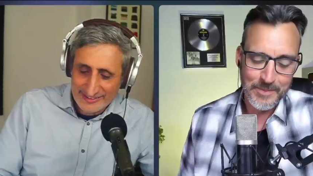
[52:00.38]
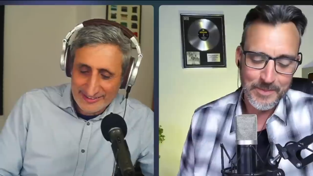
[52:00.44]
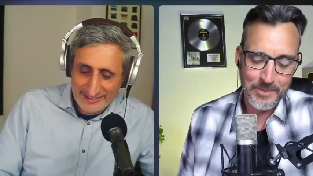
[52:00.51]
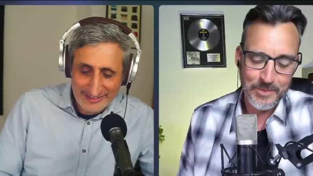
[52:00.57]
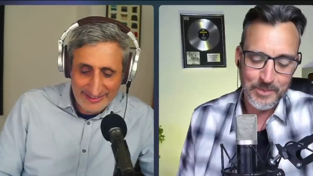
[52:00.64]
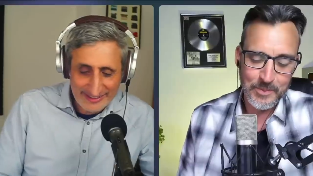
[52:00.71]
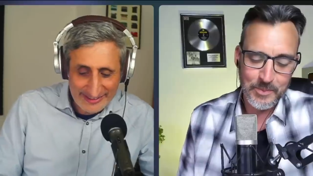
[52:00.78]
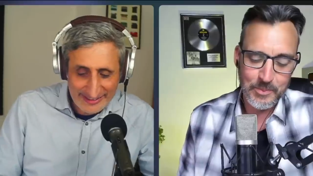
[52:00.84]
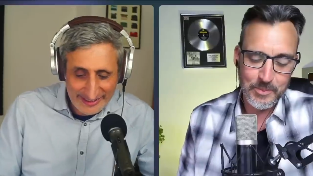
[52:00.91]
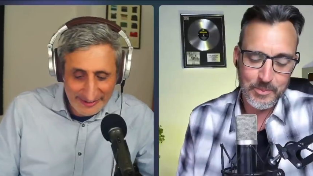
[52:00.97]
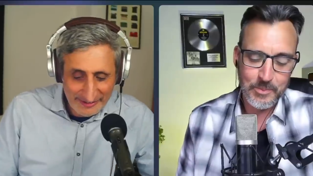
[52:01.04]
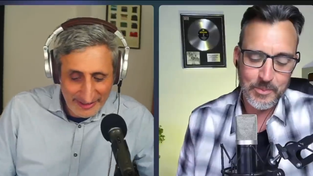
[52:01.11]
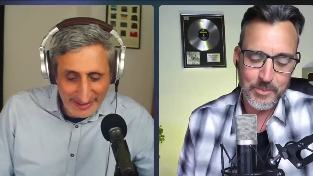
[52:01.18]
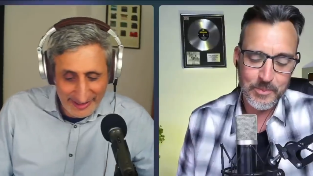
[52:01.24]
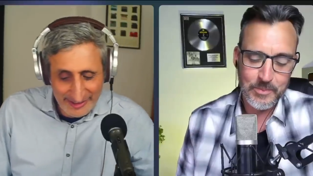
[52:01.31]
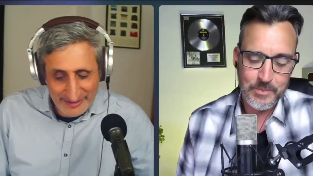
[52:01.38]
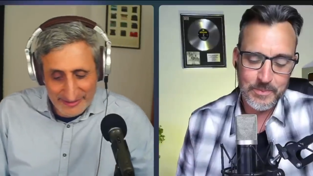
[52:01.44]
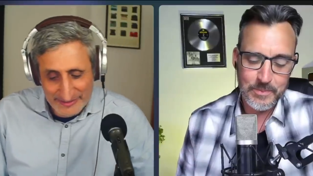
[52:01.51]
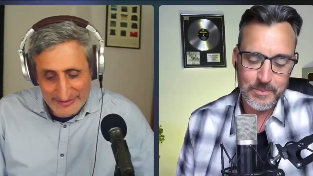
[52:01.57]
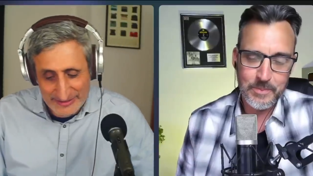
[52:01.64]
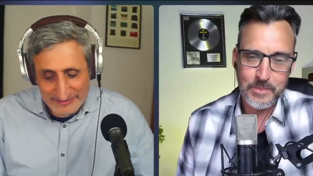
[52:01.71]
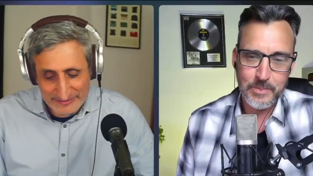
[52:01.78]
Speaker 1: uh, yeah, okay.
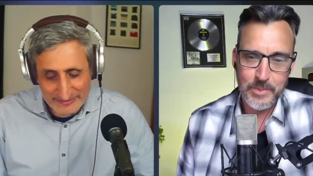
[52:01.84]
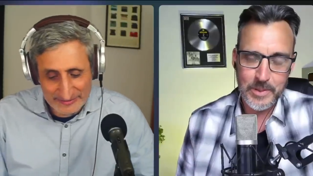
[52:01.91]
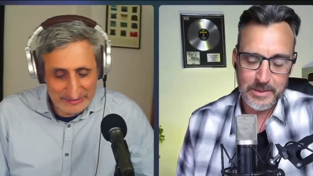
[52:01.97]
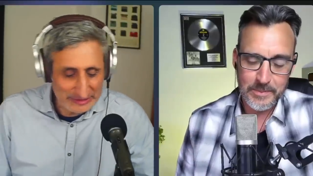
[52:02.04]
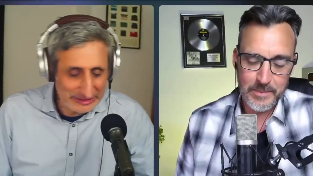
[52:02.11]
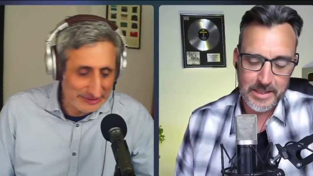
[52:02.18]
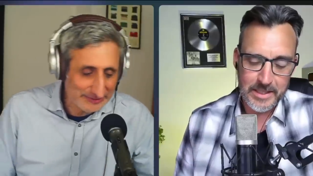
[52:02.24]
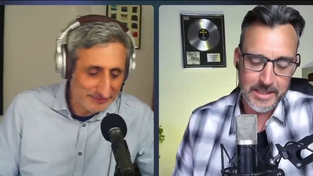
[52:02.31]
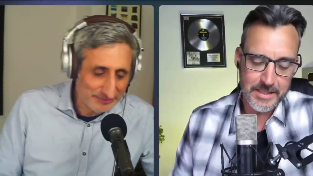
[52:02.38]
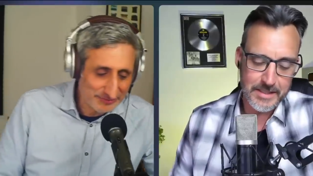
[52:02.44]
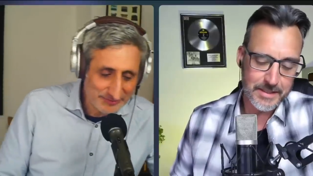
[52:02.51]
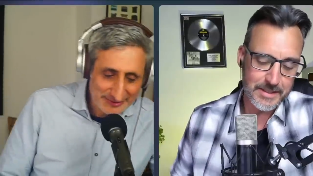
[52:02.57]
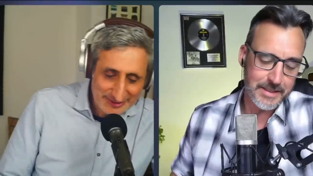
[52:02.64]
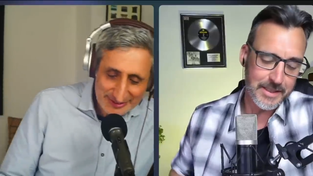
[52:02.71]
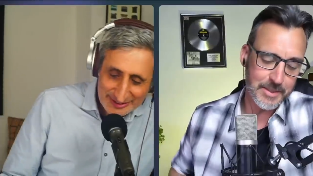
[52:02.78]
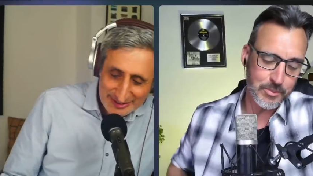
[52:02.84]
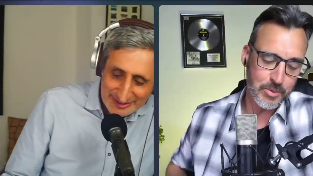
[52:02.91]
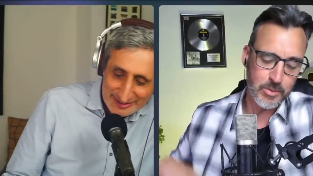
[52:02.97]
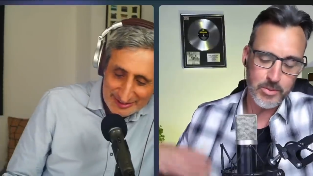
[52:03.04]
But but these these